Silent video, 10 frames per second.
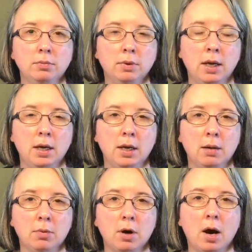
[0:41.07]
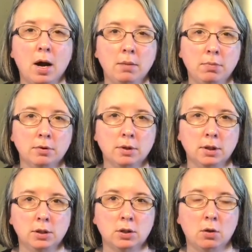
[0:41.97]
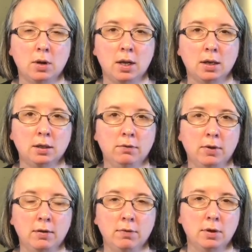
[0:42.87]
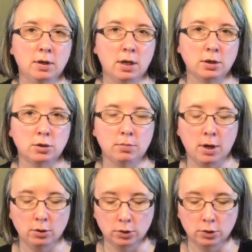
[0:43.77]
canned hamburger. I personally don't. I like the flavor and the texture better.